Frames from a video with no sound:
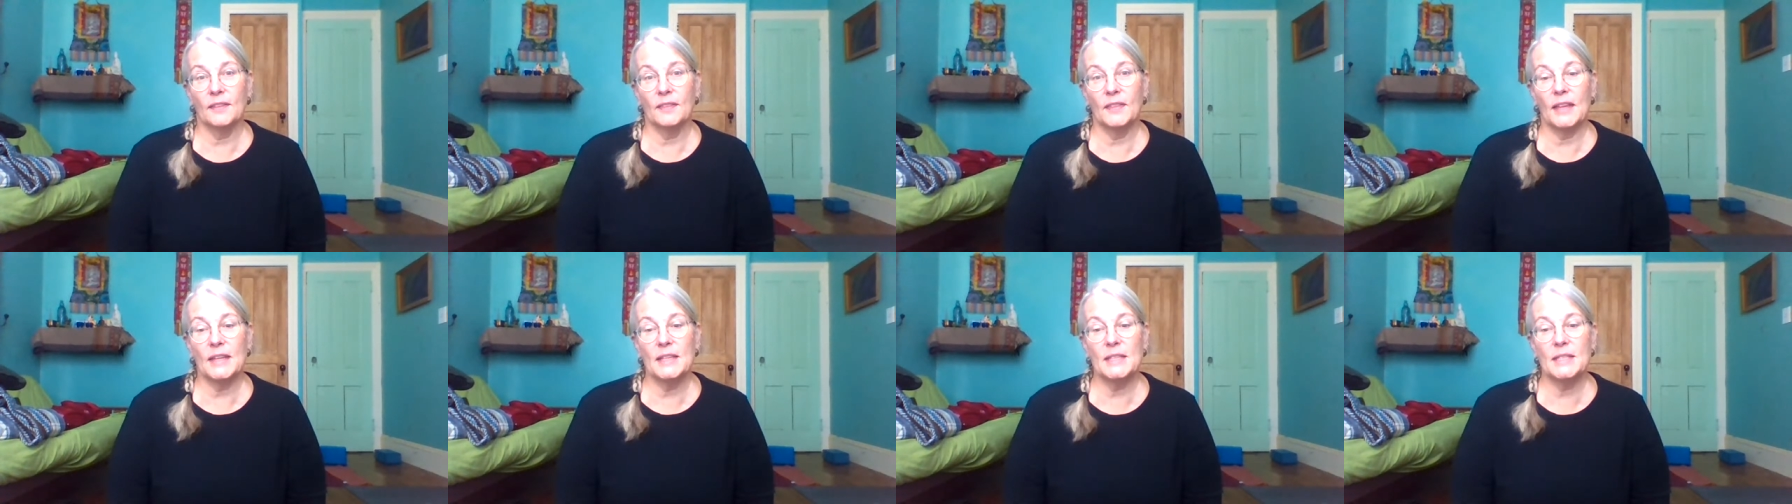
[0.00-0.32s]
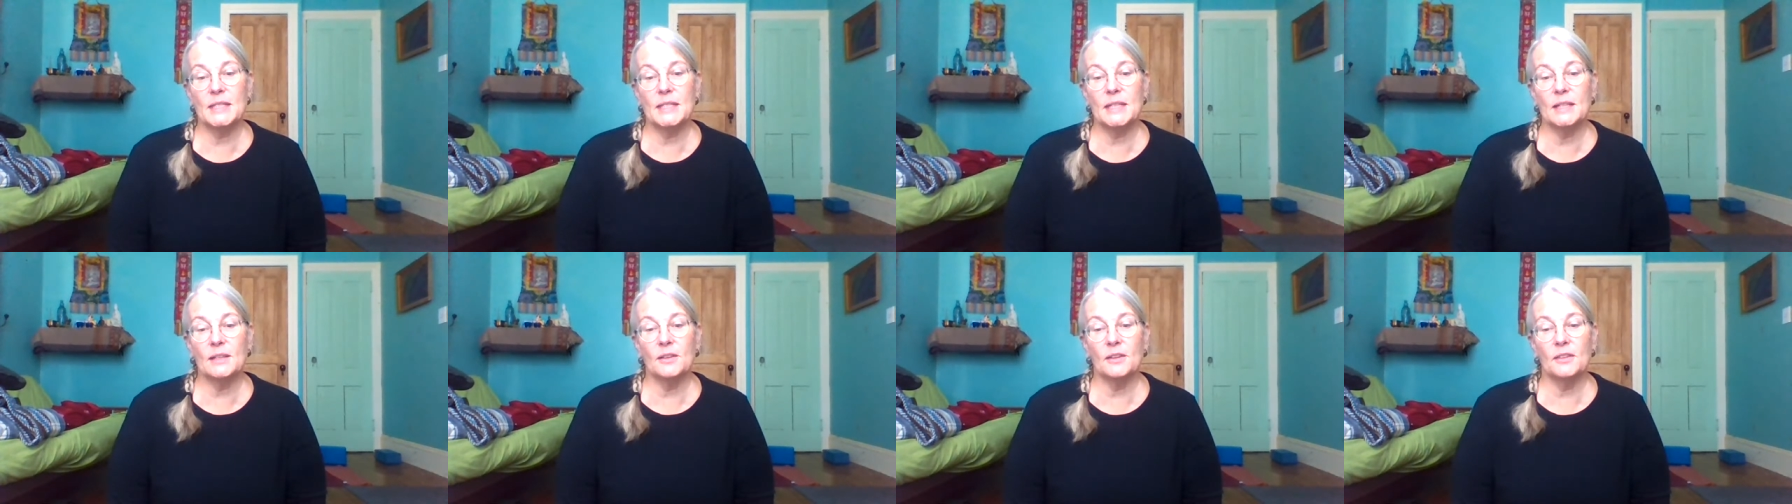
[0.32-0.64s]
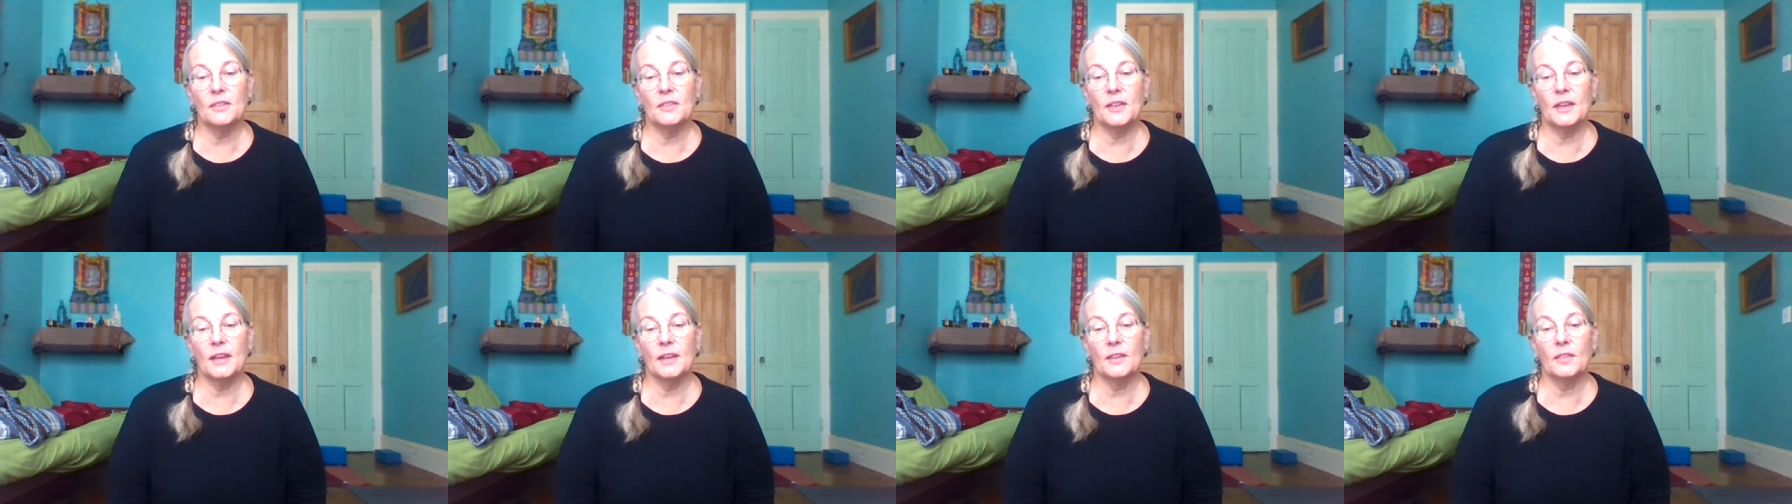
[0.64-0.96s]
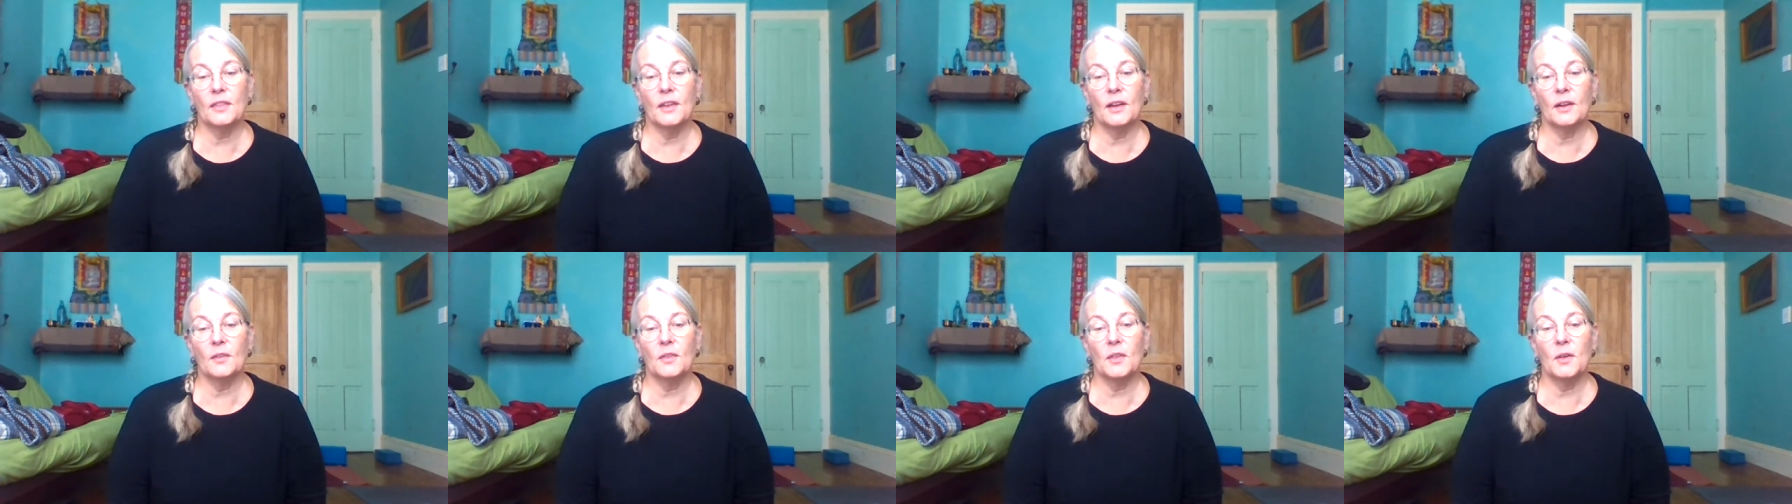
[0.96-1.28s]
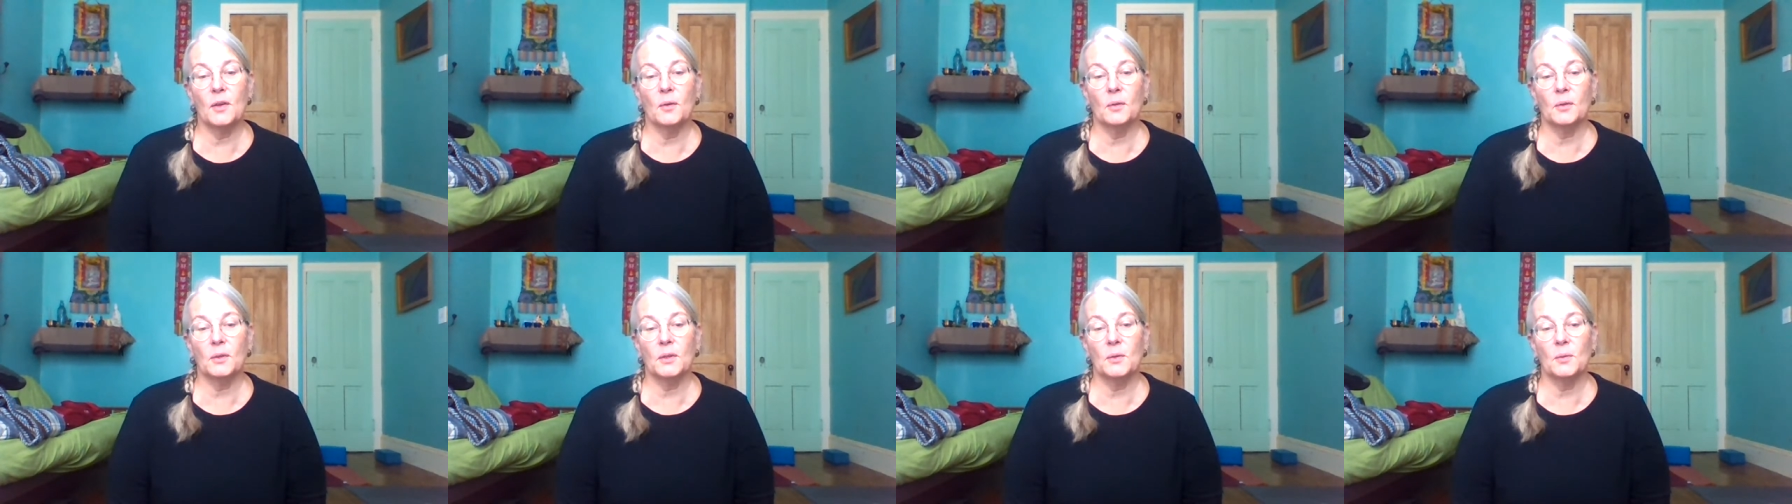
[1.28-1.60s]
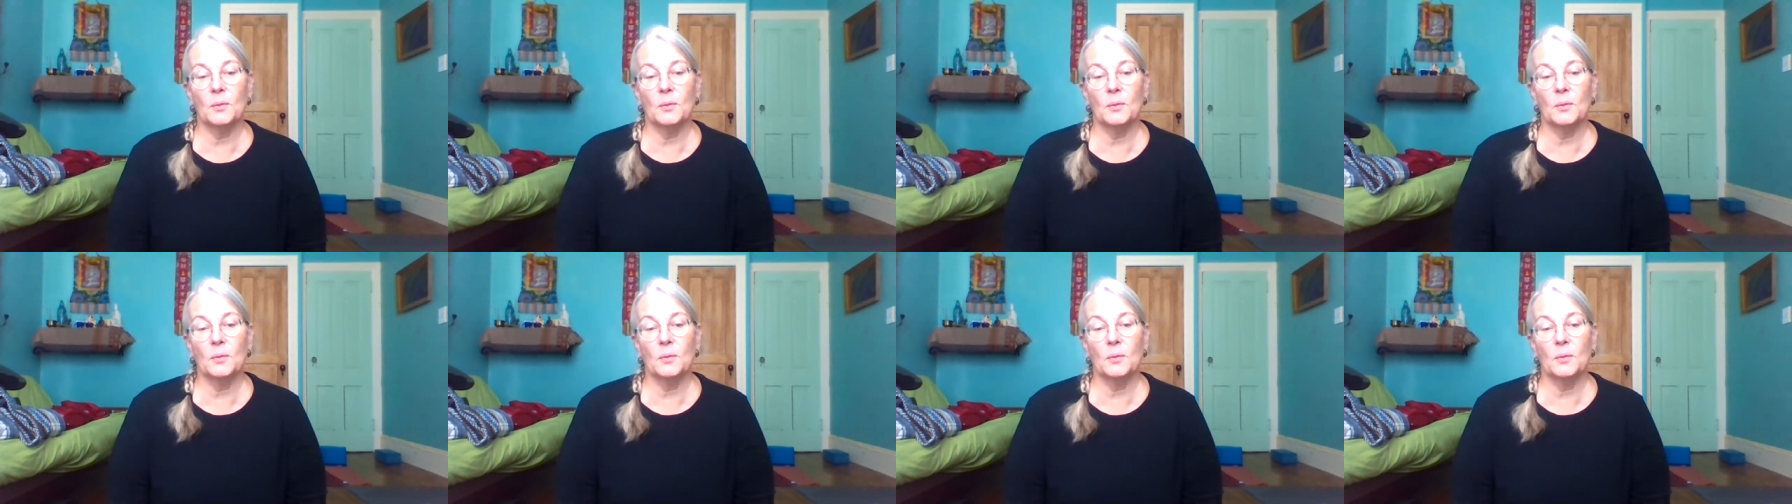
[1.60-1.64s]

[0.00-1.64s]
They still think they're the only